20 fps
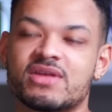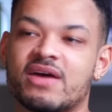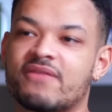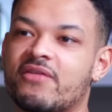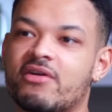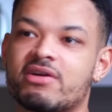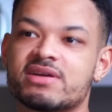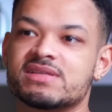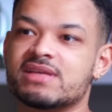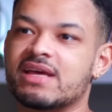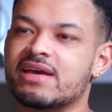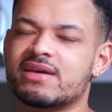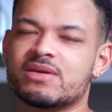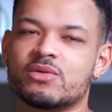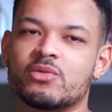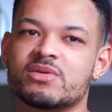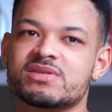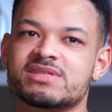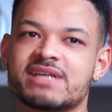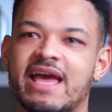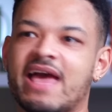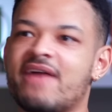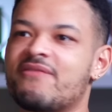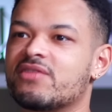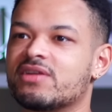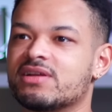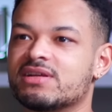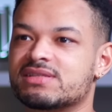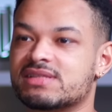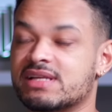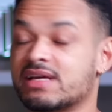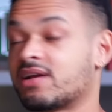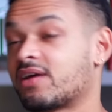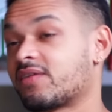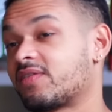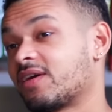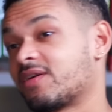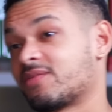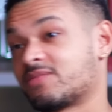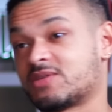that very eh, almost like effortlessly. And I
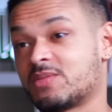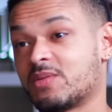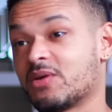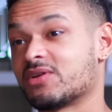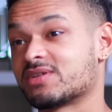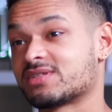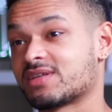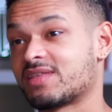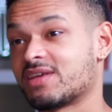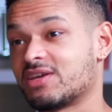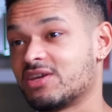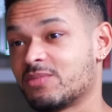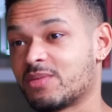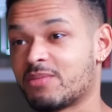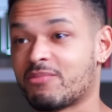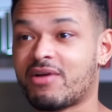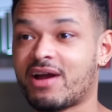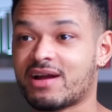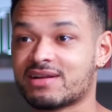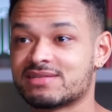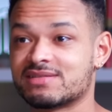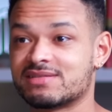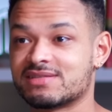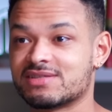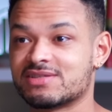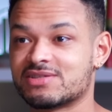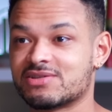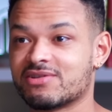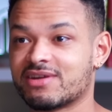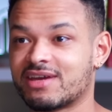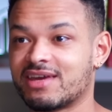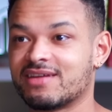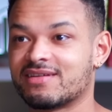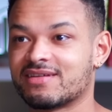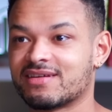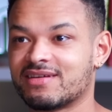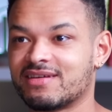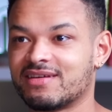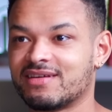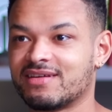think, to be honest, I think you've been practicing since you were a kid,
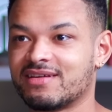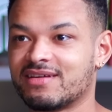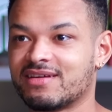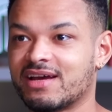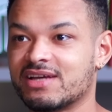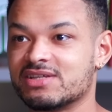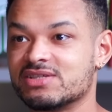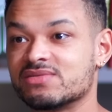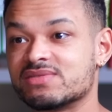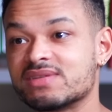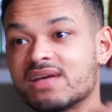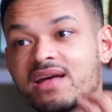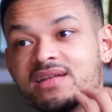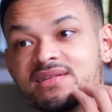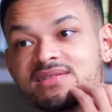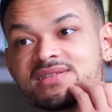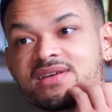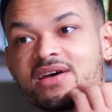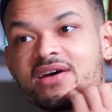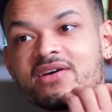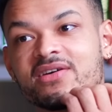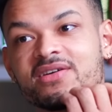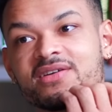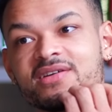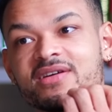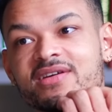as you've said. So